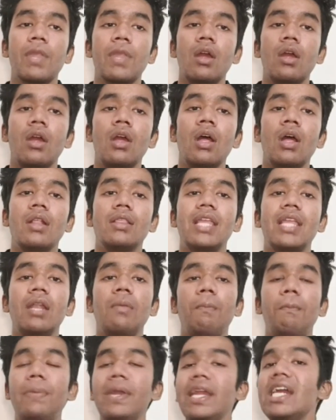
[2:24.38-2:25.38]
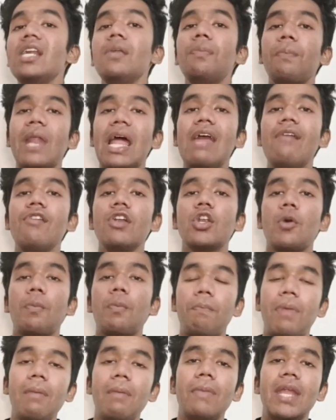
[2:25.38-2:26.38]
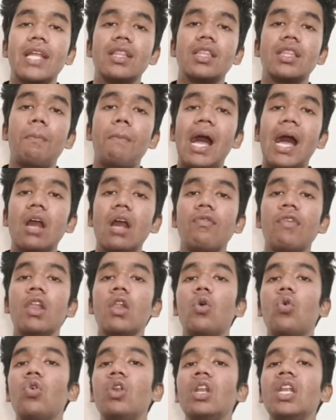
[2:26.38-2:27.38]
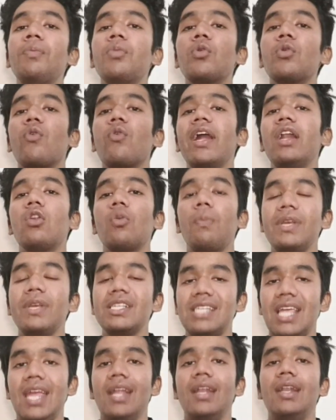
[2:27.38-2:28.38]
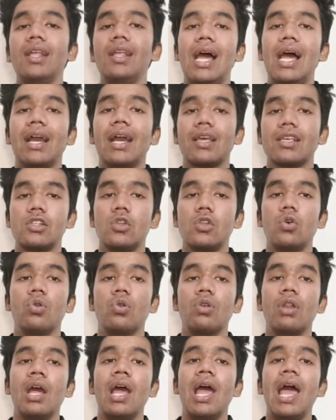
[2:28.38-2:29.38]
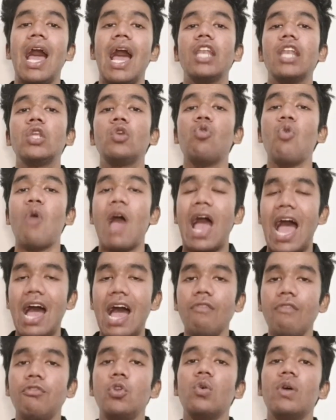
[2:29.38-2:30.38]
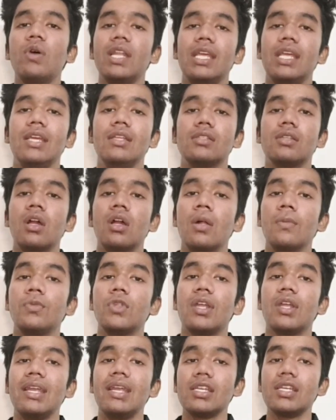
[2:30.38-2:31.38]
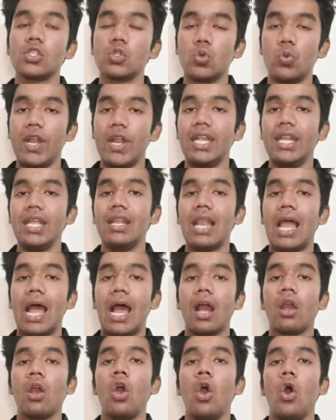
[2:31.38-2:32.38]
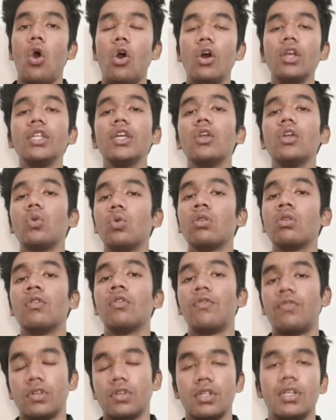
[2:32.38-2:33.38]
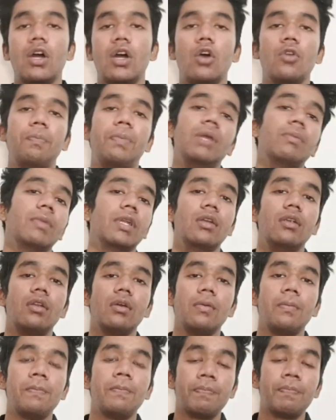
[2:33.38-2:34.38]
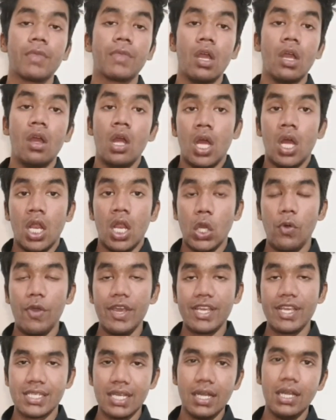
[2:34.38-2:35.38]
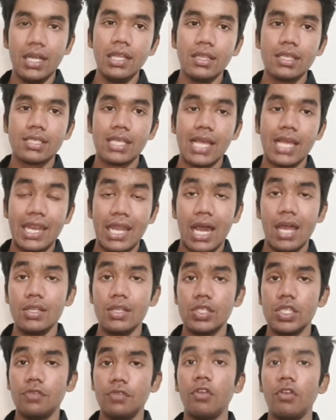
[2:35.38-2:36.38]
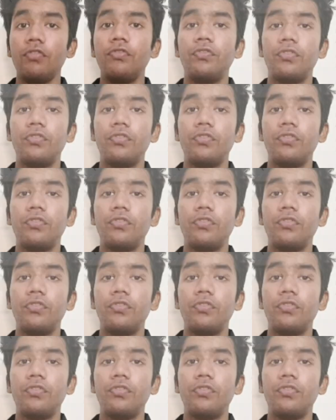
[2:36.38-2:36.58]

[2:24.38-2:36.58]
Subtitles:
then be it private or public, the bank will only provide rupees 80 lakh as loan and you have to arrange the rest 20 lakh on your own for the down payment. Now extending this analogy for further